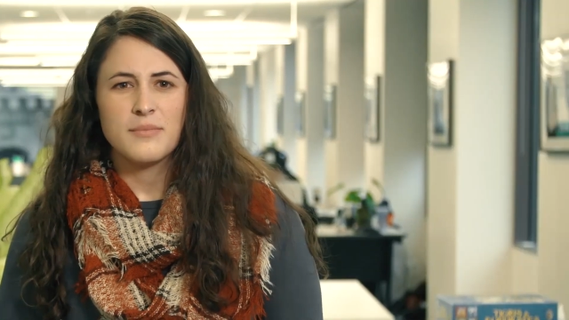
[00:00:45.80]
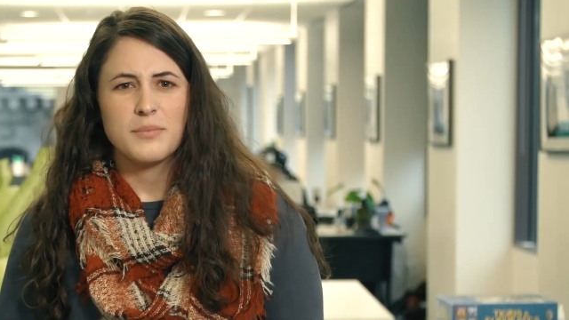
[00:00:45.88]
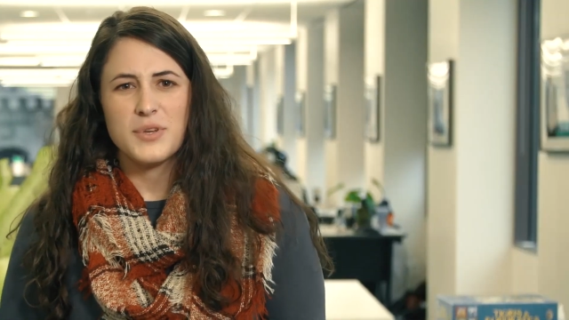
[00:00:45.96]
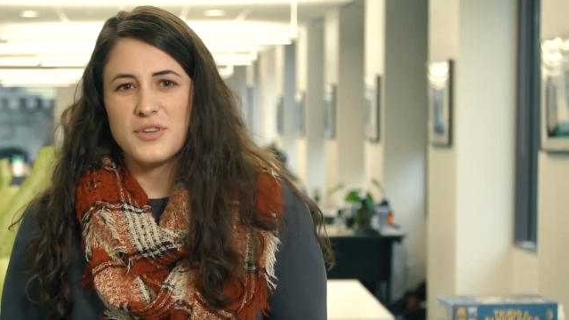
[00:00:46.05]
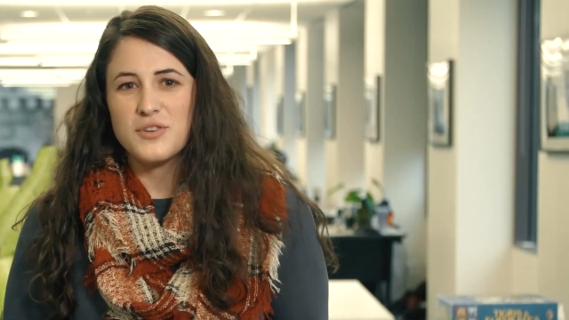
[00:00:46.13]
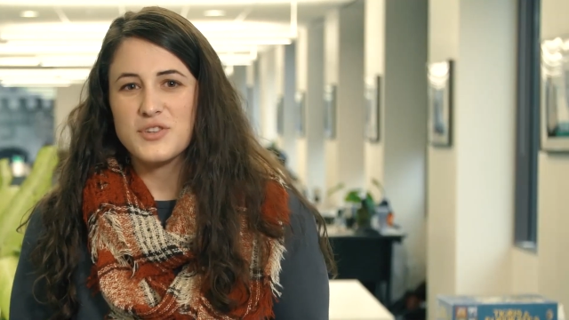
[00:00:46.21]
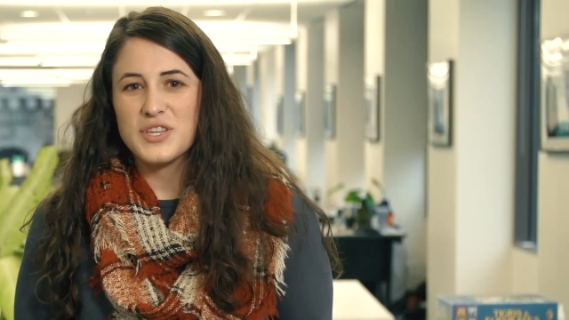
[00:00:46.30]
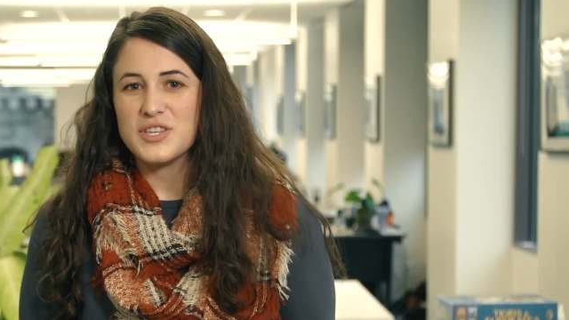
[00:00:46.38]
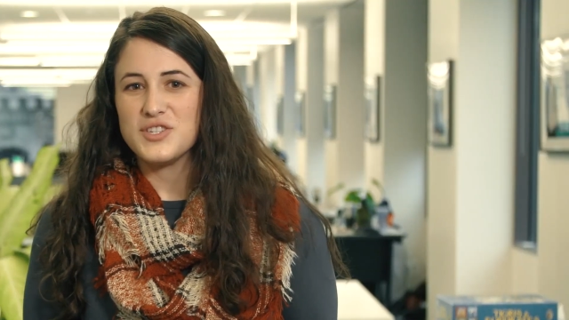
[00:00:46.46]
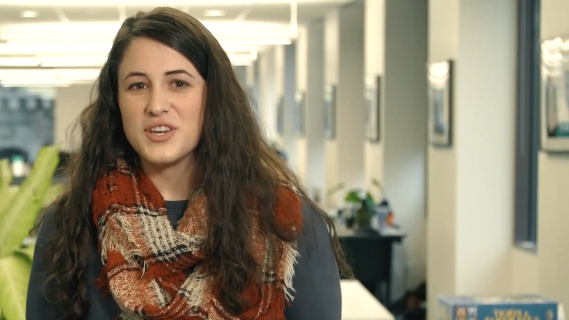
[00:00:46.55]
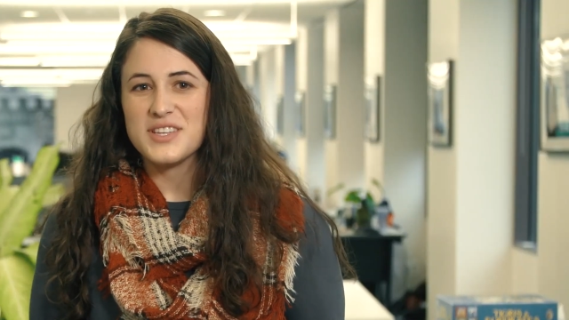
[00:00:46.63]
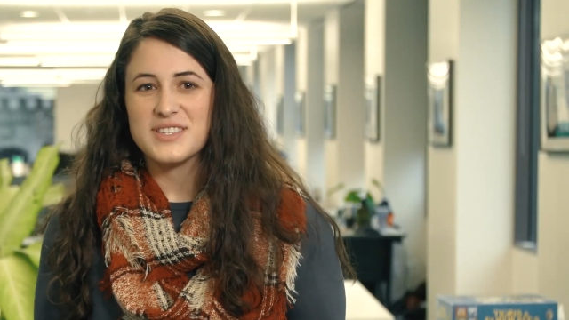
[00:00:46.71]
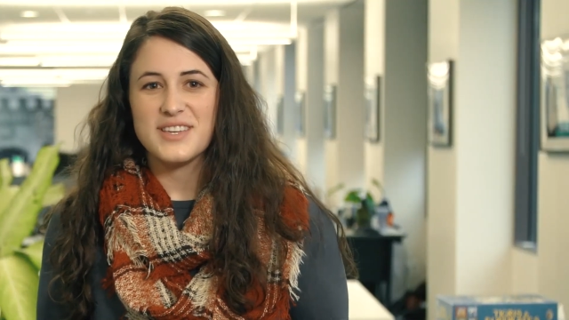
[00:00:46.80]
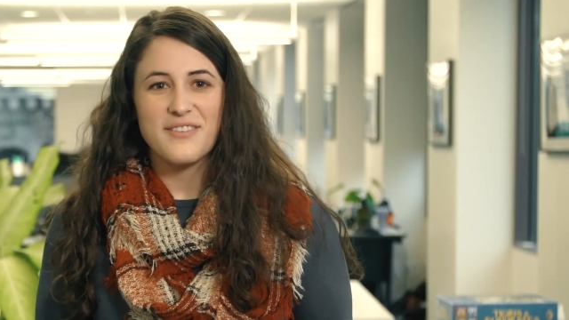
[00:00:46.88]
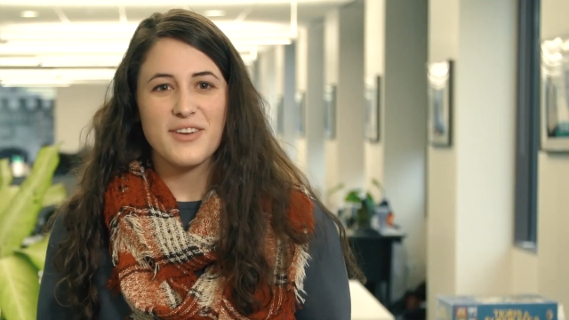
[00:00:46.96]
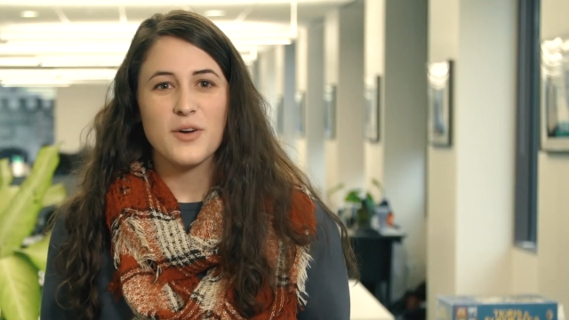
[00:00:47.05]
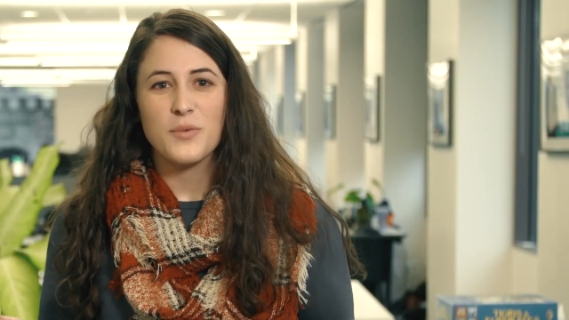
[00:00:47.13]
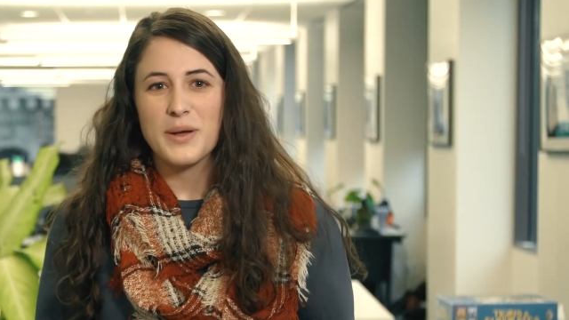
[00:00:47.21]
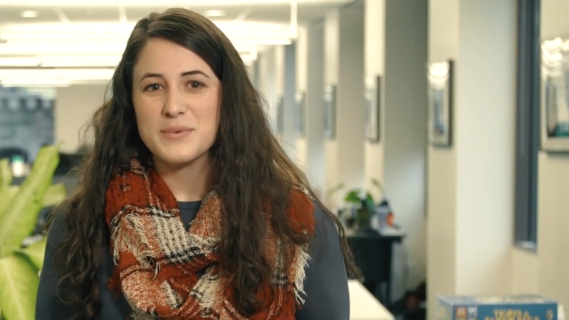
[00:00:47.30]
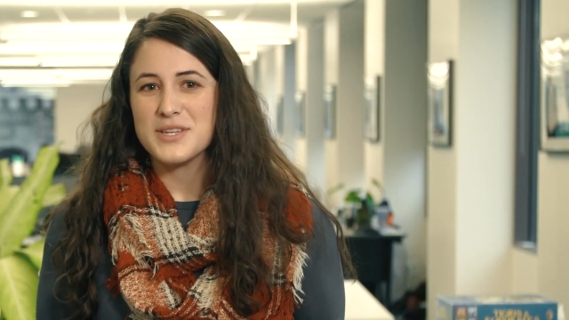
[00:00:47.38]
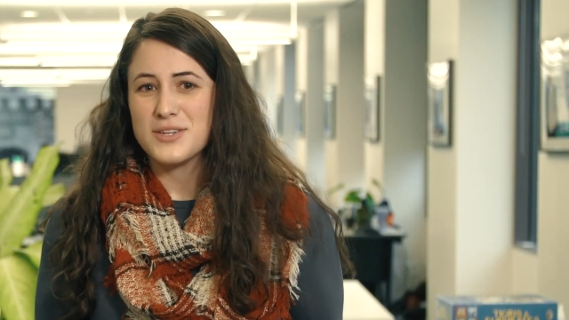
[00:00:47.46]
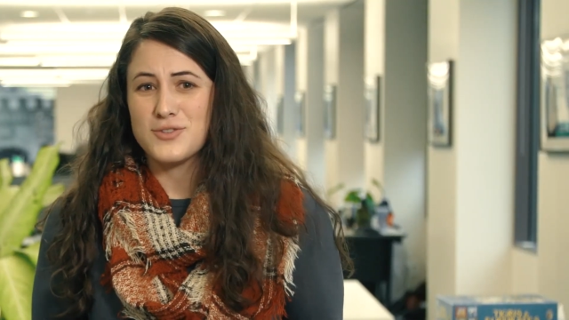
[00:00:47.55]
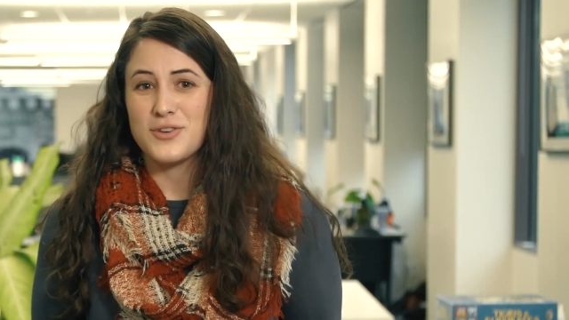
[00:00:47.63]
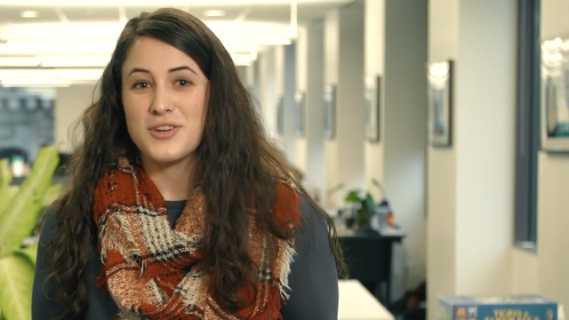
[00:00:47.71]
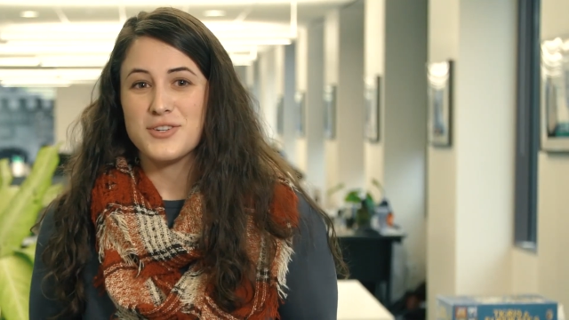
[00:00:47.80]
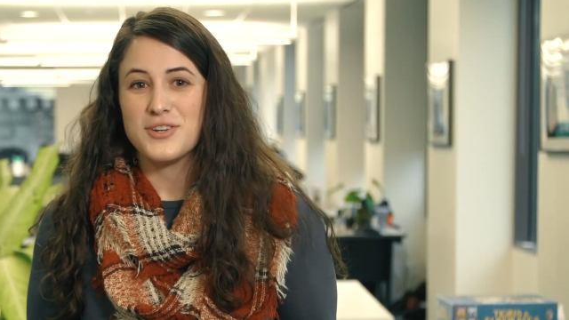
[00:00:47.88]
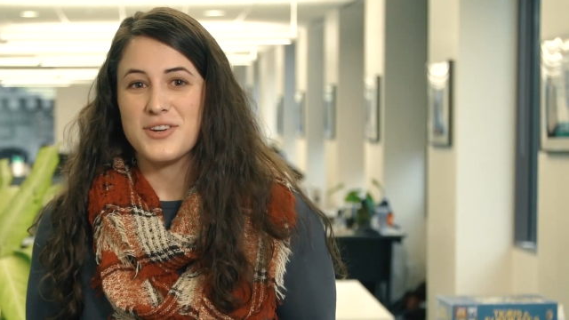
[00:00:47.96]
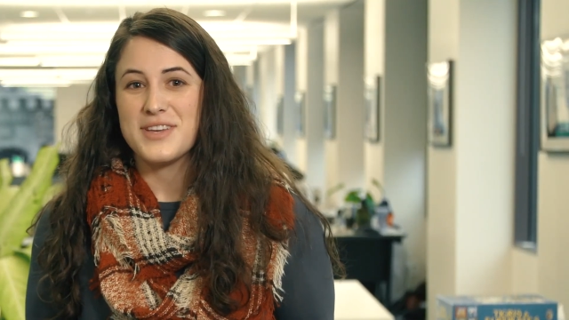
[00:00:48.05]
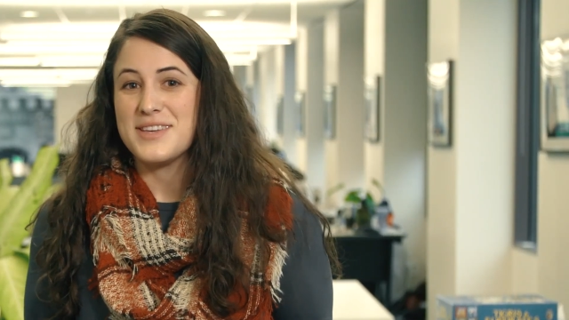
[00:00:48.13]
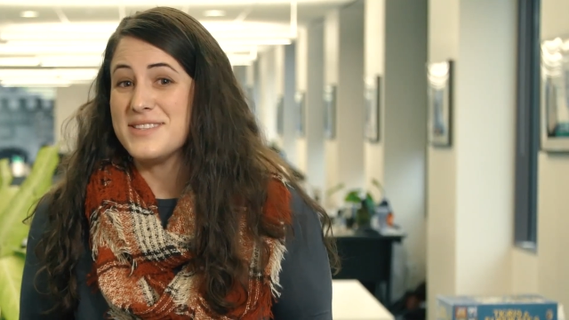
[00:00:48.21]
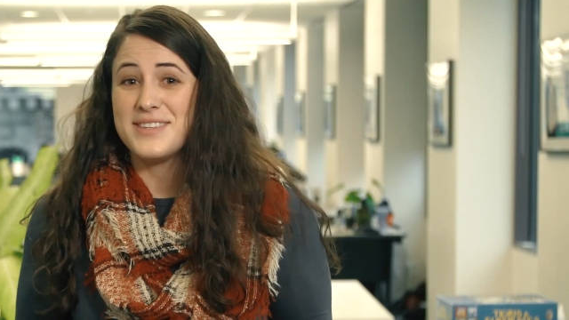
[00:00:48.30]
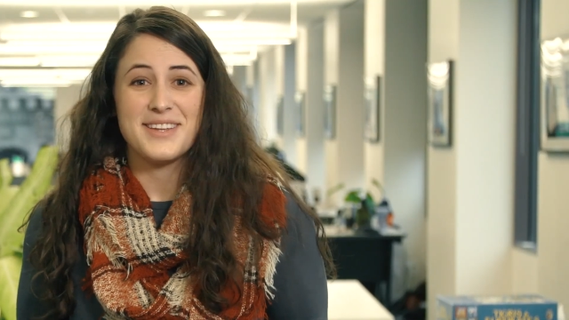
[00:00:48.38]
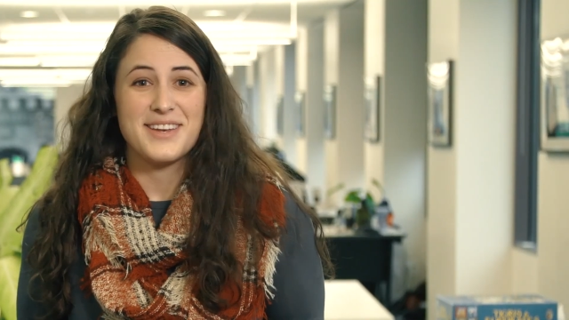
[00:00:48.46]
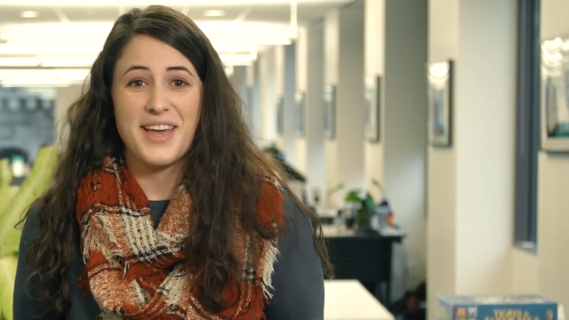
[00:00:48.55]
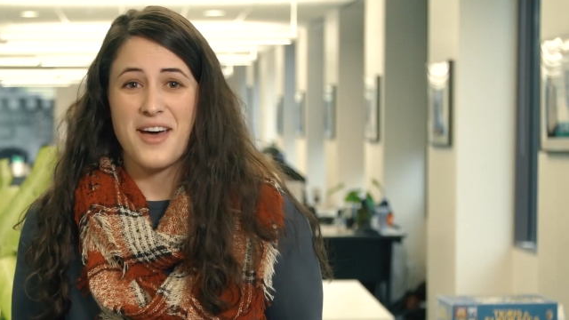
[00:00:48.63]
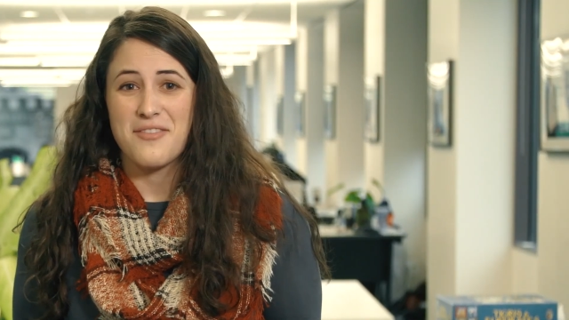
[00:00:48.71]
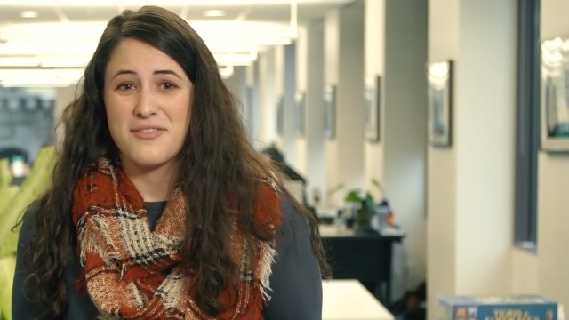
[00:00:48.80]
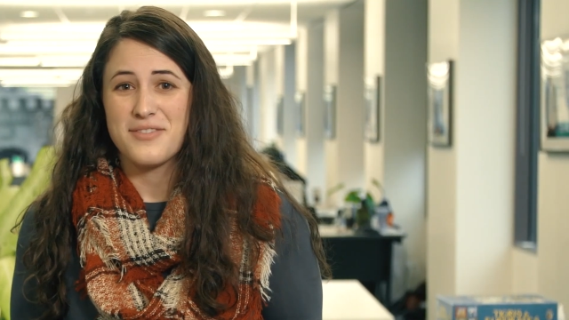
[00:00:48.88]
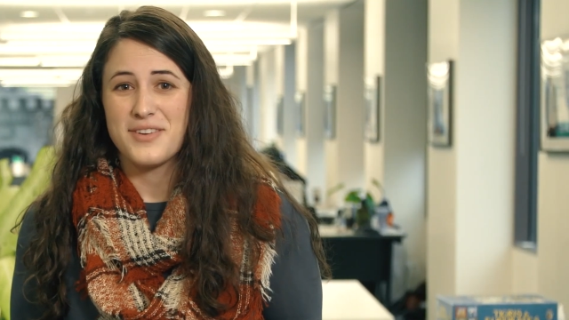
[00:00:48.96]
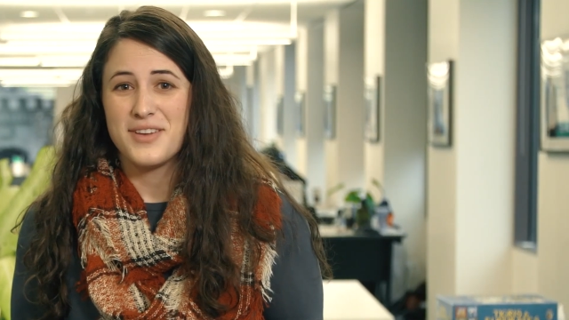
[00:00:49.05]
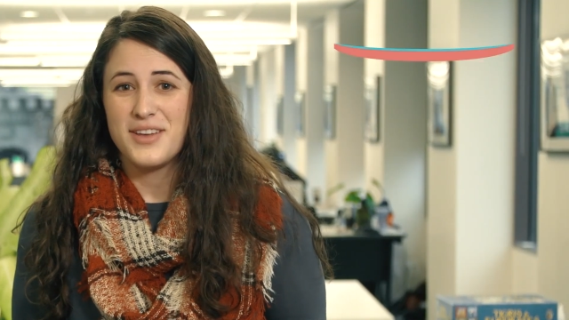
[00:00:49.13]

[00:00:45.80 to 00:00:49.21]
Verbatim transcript: But usually just giving a website structure isn't enough.